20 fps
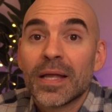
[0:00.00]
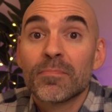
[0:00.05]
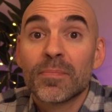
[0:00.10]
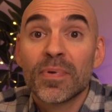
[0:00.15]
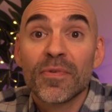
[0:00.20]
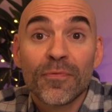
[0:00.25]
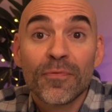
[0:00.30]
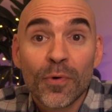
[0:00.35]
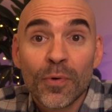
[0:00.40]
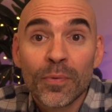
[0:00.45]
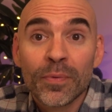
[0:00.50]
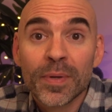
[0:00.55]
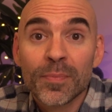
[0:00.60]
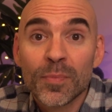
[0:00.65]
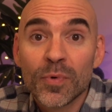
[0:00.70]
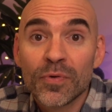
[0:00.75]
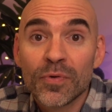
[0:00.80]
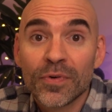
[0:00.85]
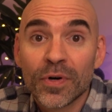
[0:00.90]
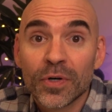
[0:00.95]
And before we
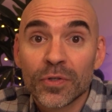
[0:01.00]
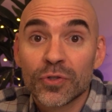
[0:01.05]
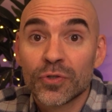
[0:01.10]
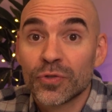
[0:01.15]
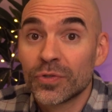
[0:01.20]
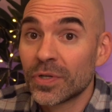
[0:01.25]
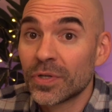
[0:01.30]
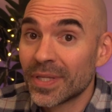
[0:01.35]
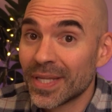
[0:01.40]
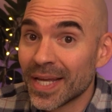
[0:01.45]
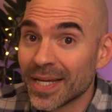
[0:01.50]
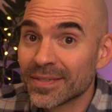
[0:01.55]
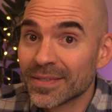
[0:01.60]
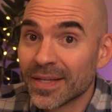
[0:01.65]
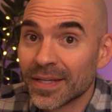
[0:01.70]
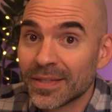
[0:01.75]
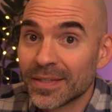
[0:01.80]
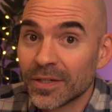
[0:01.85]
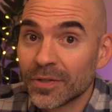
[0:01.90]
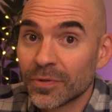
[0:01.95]
move on to the next
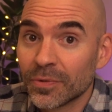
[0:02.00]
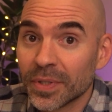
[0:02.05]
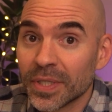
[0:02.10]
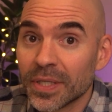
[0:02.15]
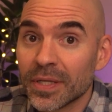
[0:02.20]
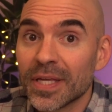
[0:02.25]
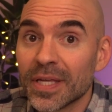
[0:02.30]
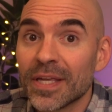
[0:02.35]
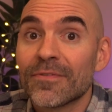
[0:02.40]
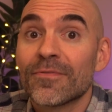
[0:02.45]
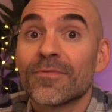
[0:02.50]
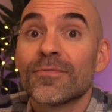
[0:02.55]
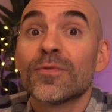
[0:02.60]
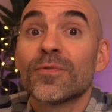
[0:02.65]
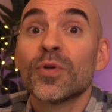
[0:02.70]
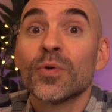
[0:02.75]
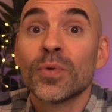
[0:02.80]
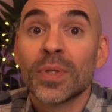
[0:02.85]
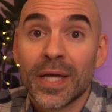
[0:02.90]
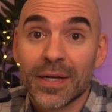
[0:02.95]
category, if
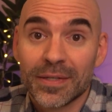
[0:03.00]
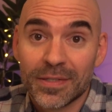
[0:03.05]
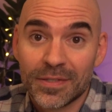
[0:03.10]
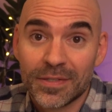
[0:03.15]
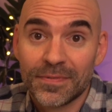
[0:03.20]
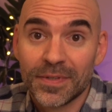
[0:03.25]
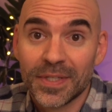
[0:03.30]
you like this